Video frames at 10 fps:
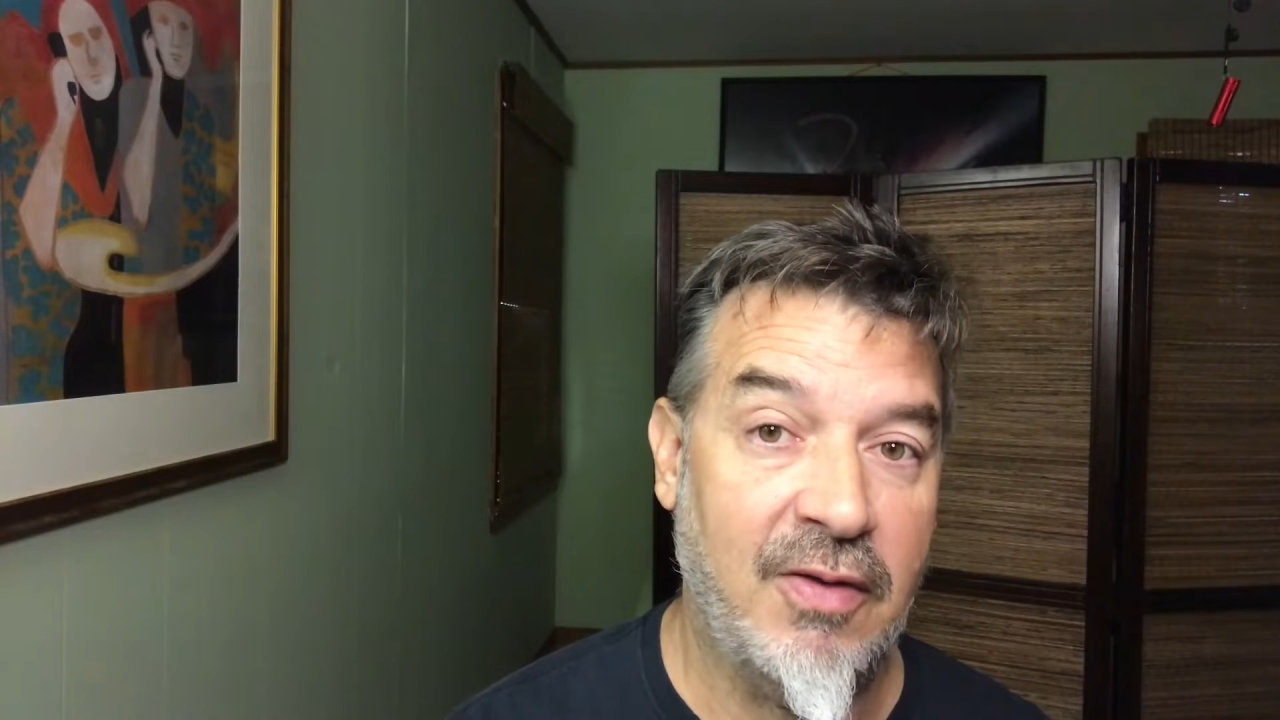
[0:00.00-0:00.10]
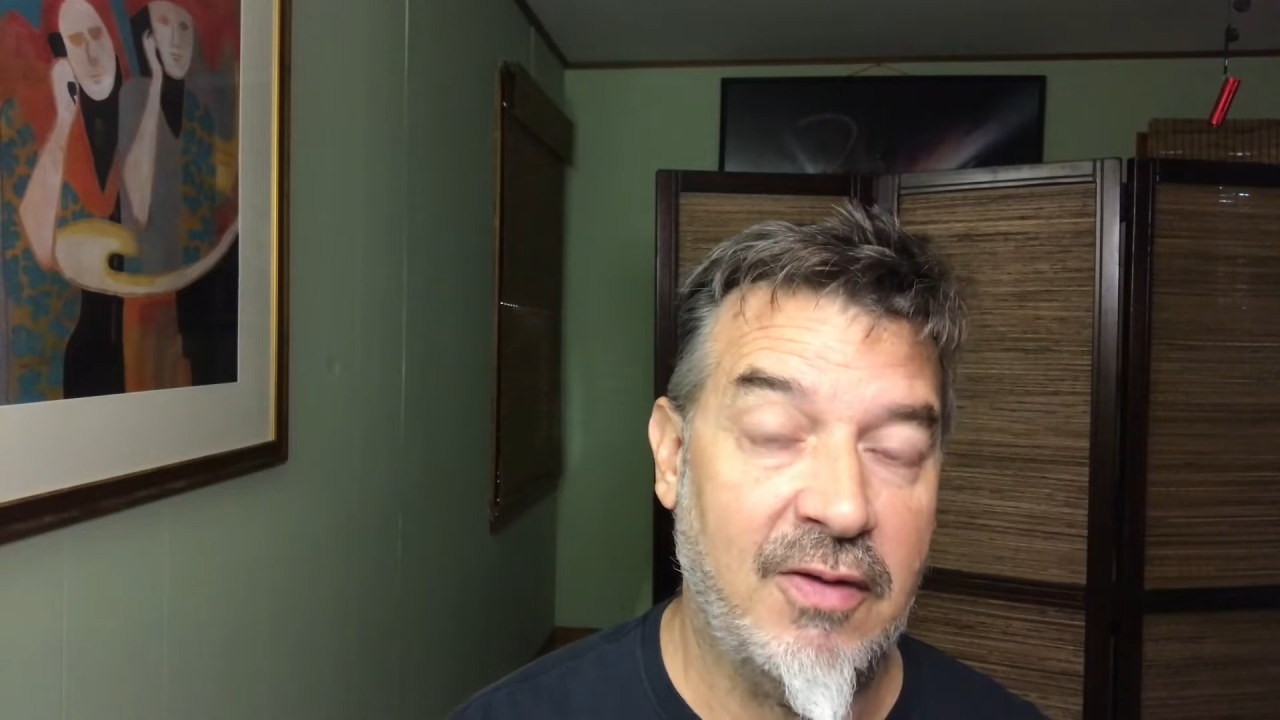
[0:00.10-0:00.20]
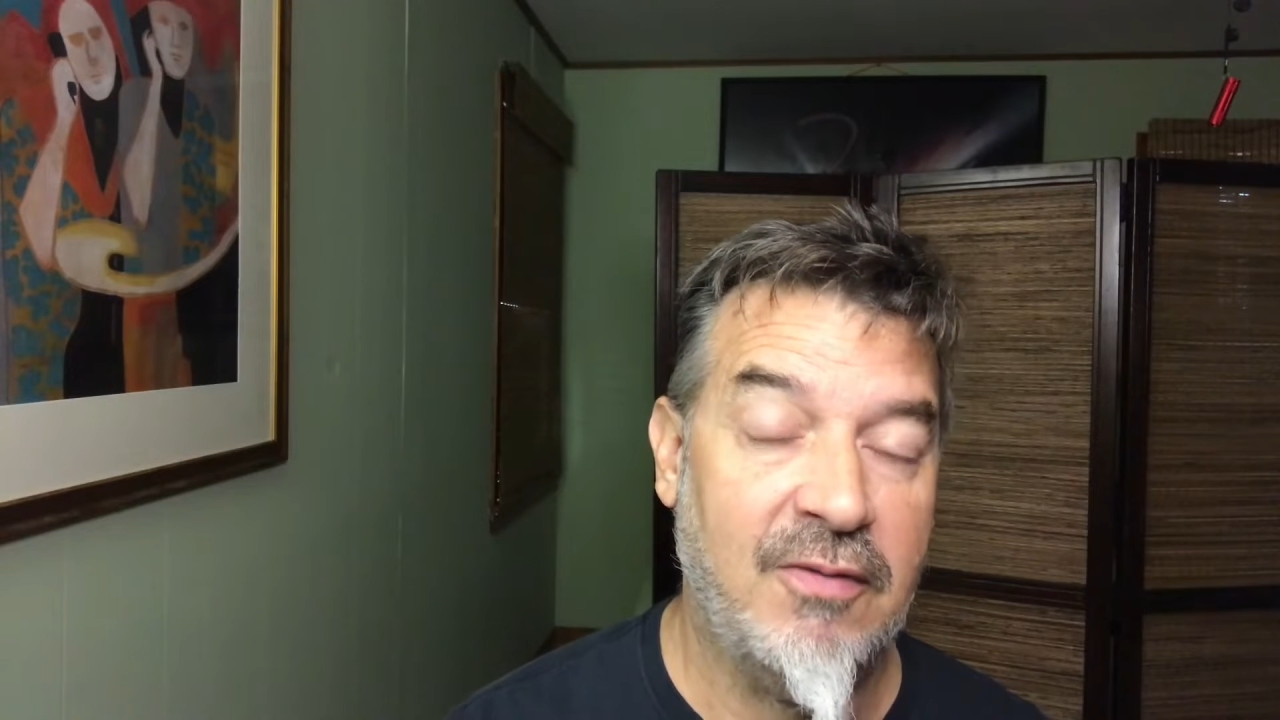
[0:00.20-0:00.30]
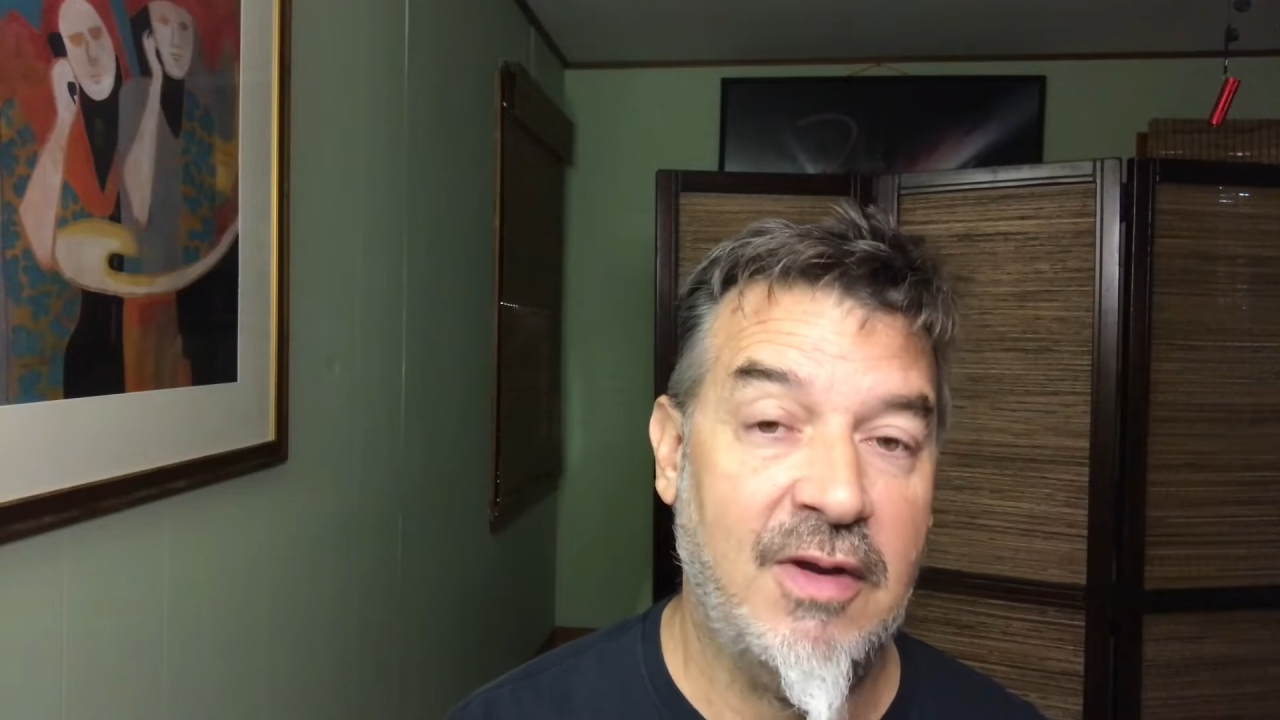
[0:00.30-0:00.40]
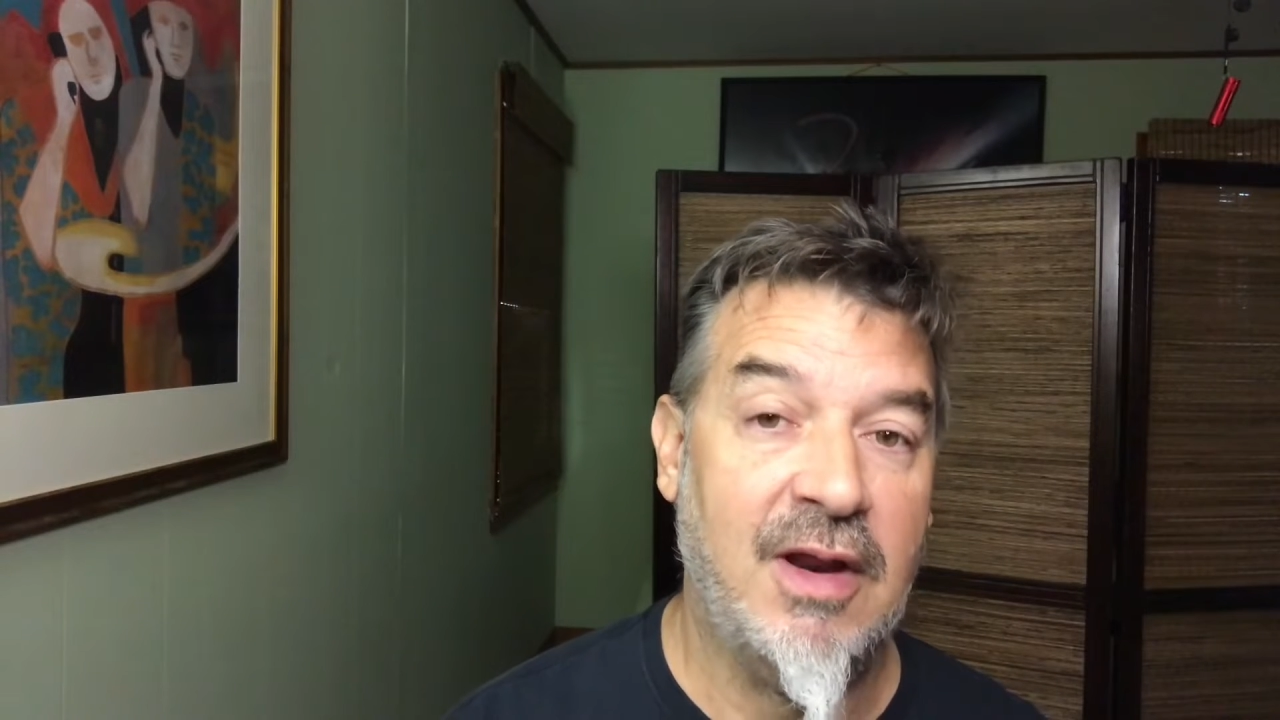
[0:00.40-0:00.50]
on
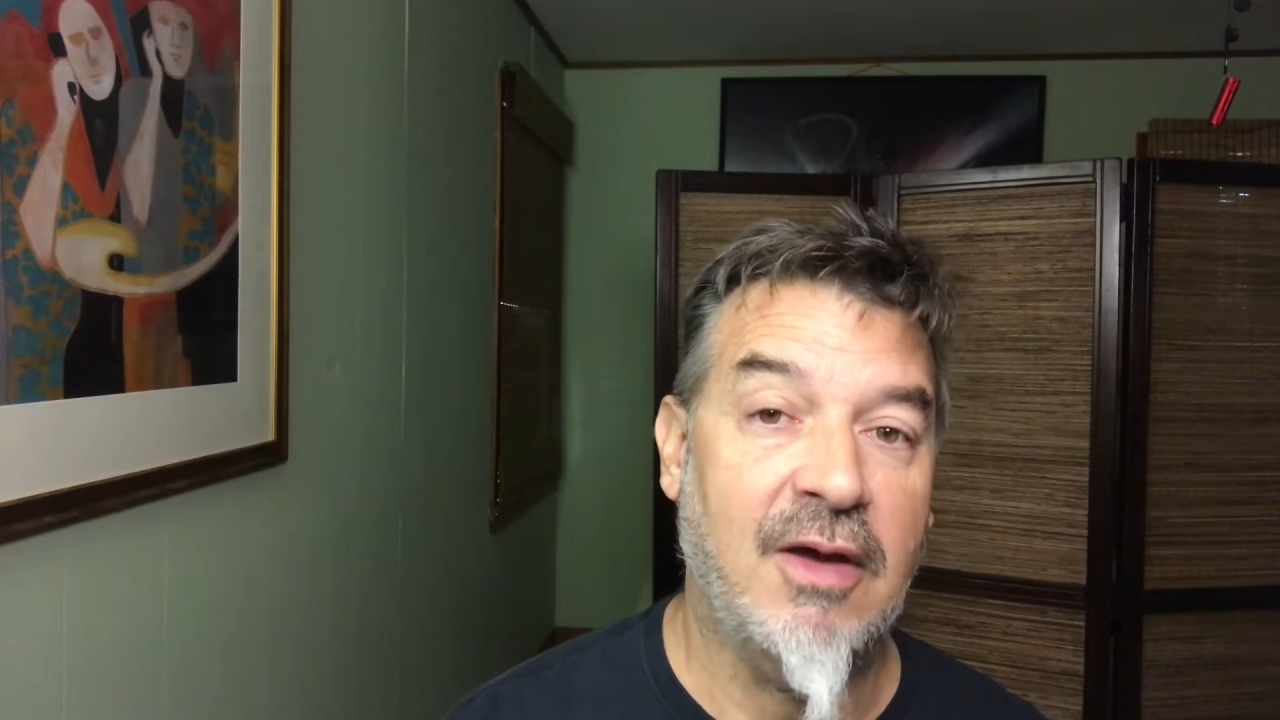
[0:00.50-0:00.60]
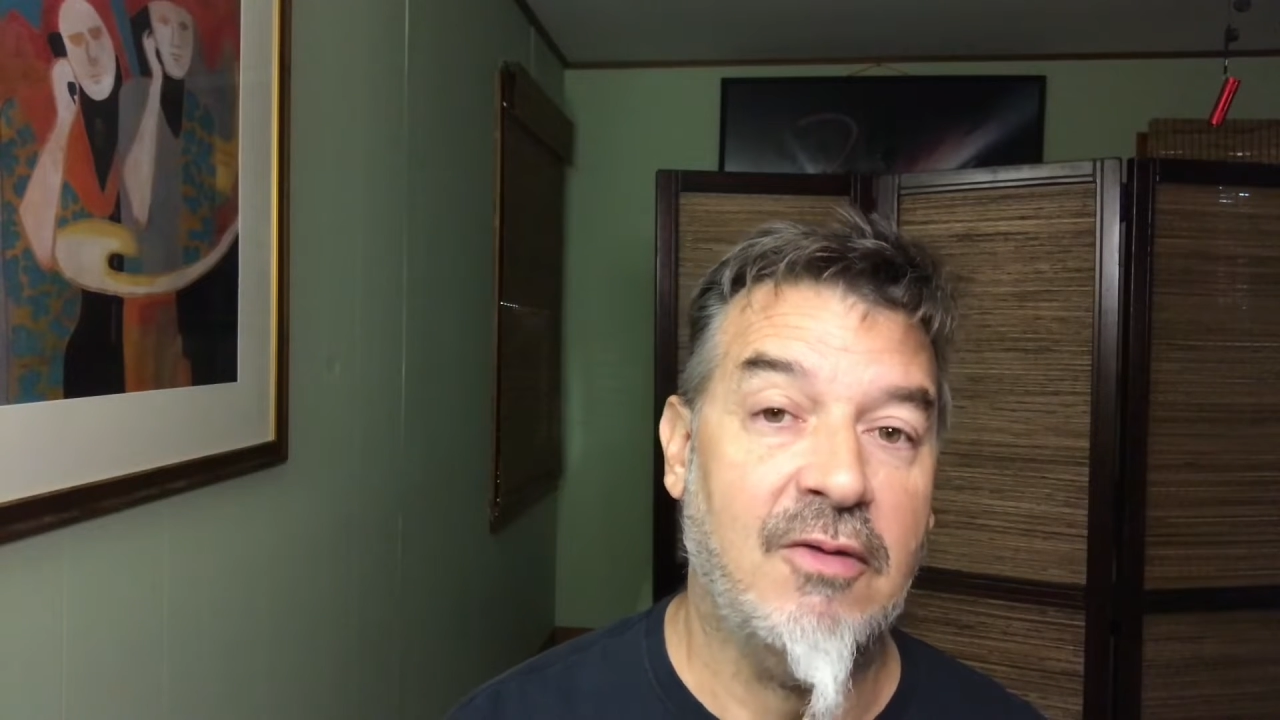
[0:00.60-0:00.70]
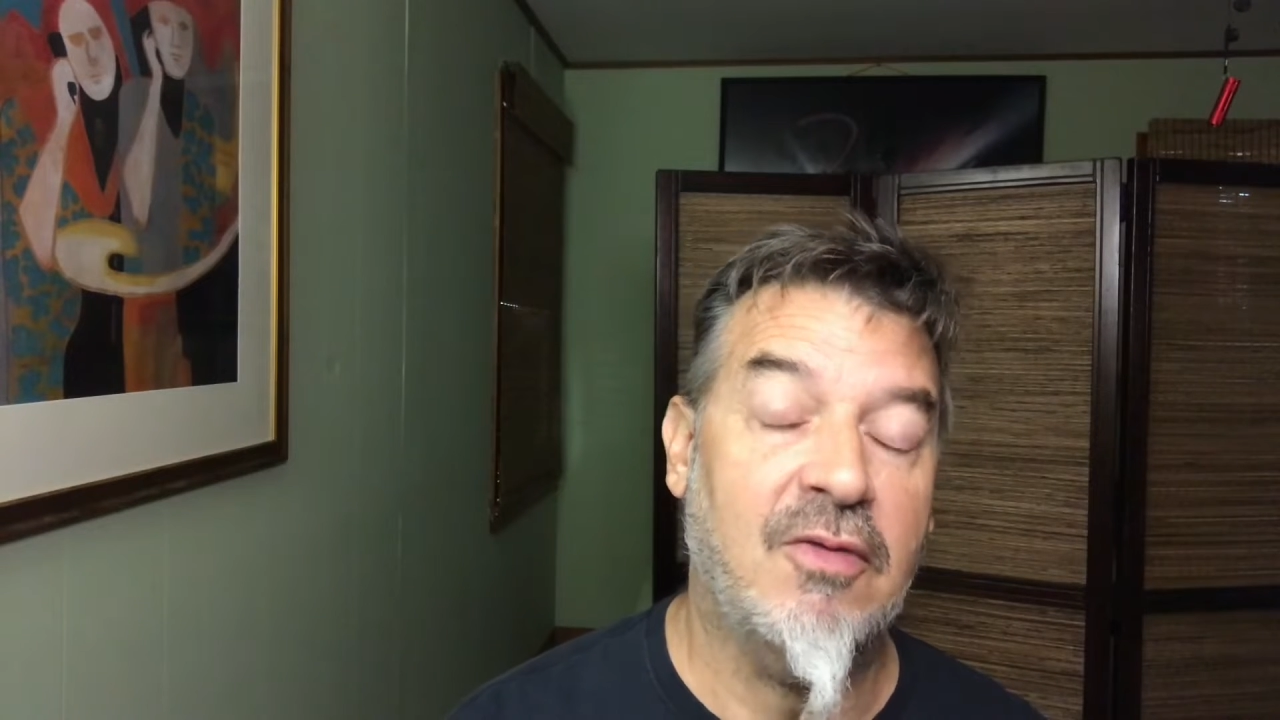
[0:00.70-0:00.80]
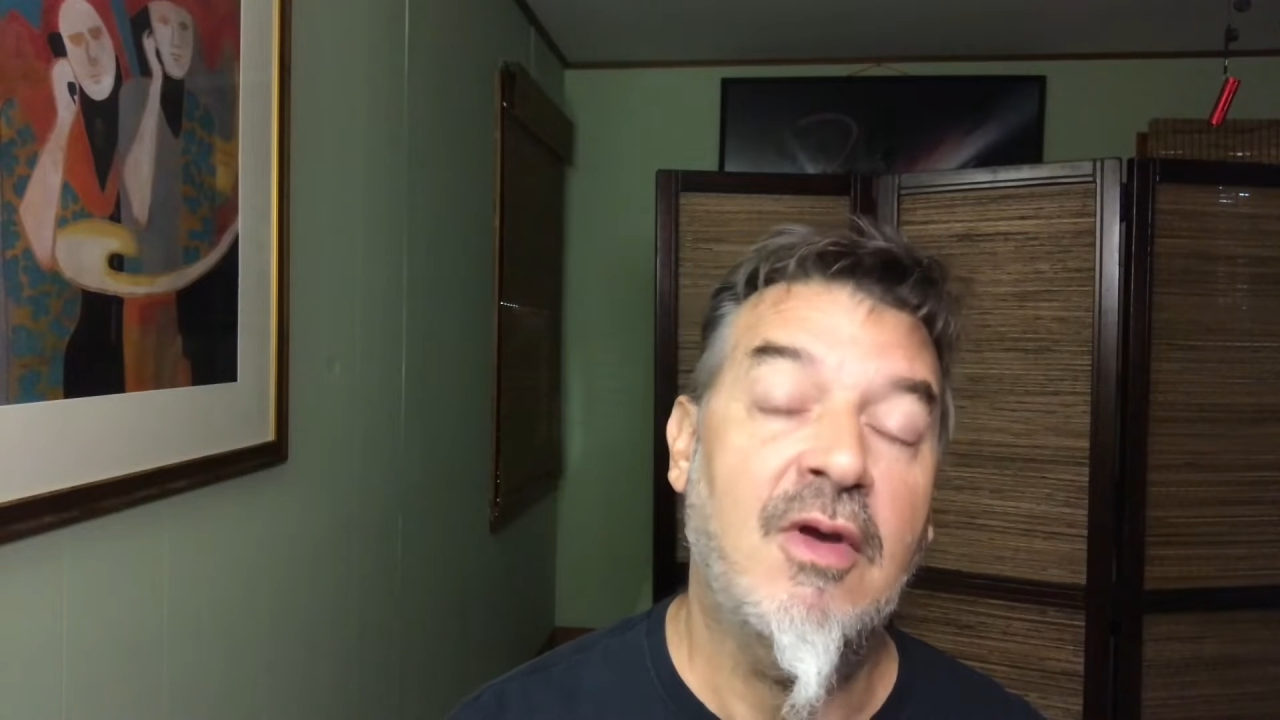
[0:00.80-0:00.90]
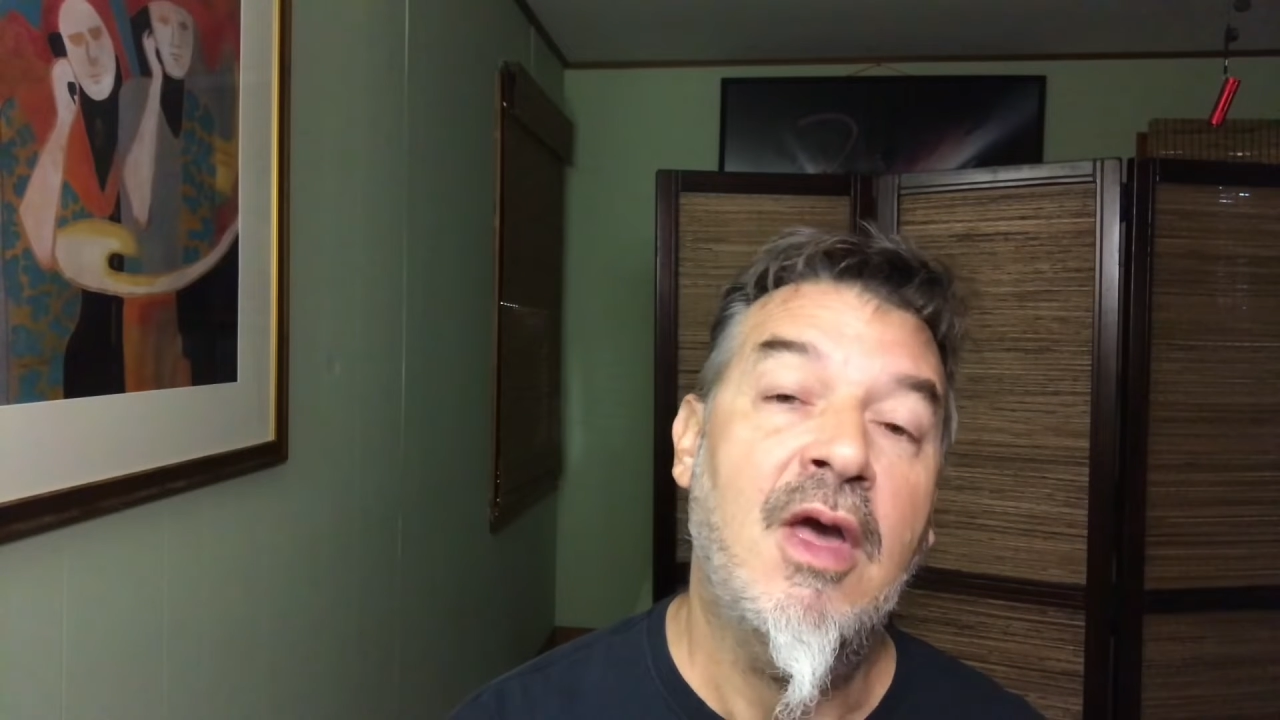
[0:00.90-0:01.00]
these
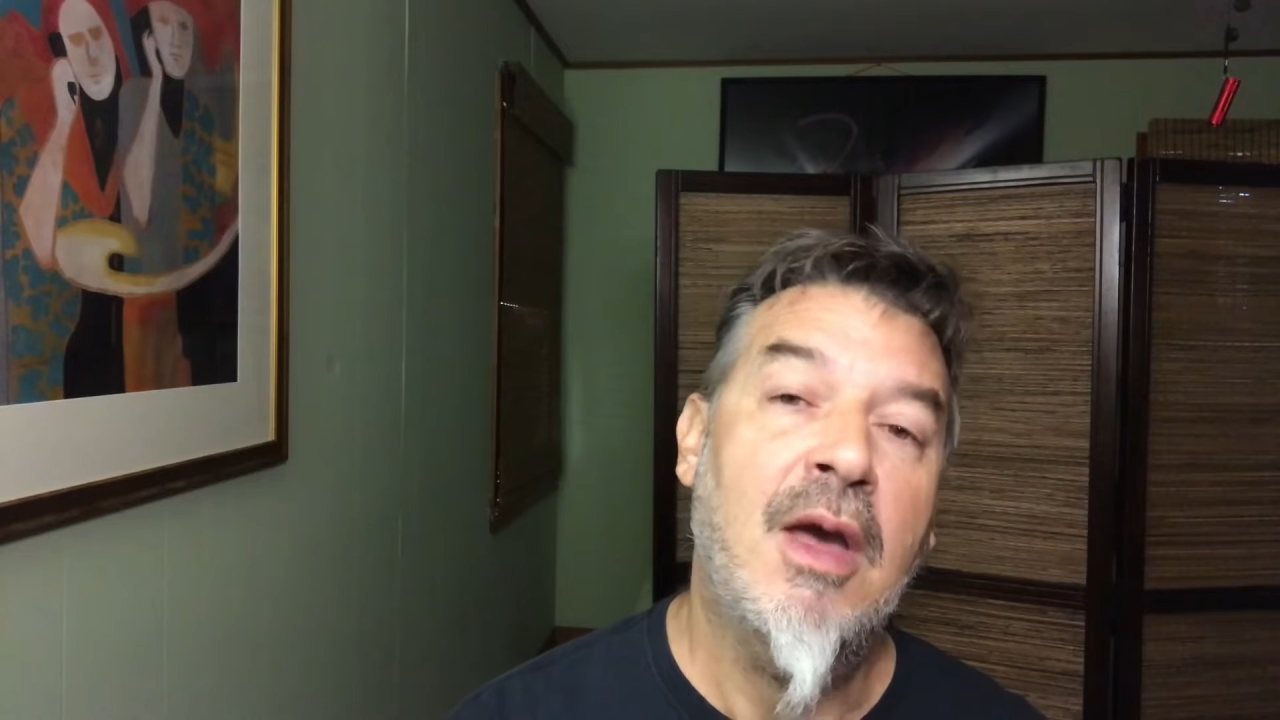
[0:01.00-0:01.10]
videos,